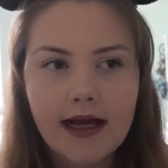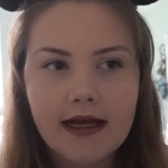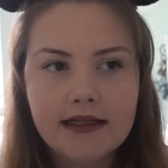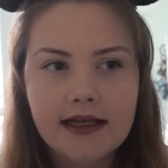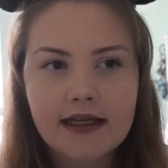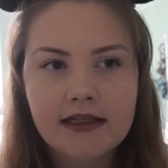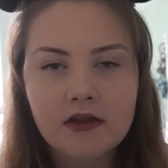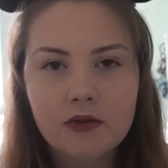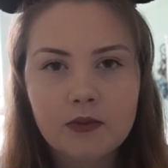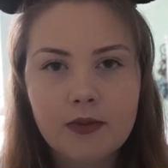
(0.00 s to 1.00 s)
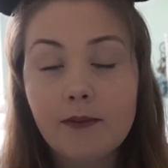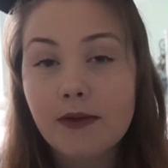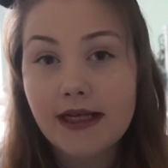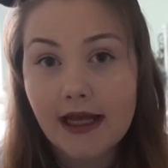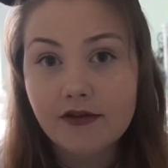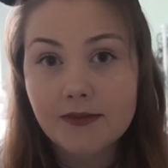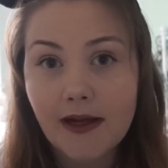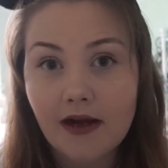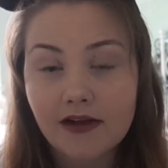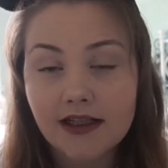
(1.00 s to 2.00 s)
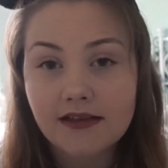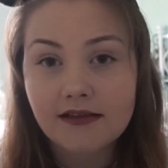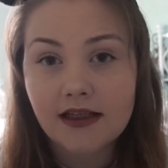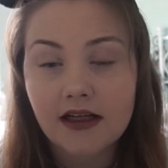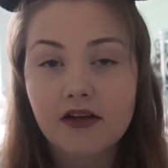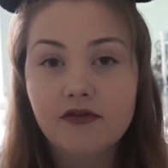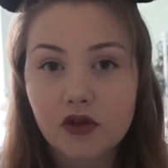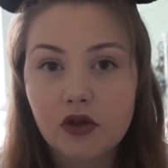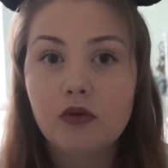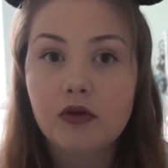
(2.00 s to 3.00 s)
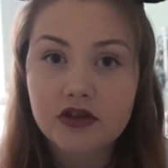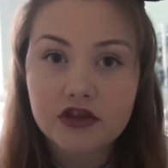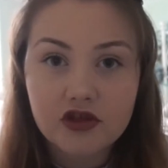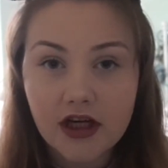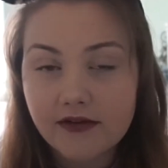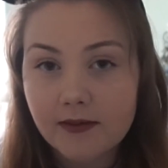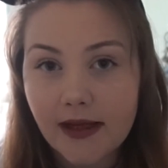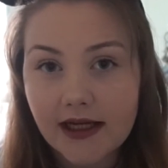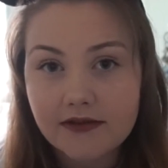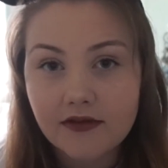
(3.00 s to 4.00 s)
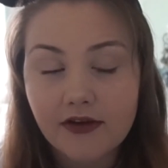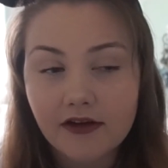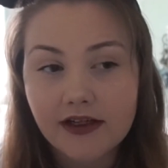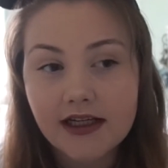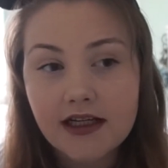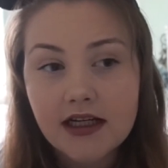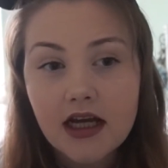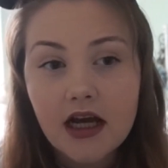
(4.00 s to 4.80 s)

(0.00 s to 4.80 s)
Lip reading: And then when we left Paris, and I thought we were just driving back to the ferry,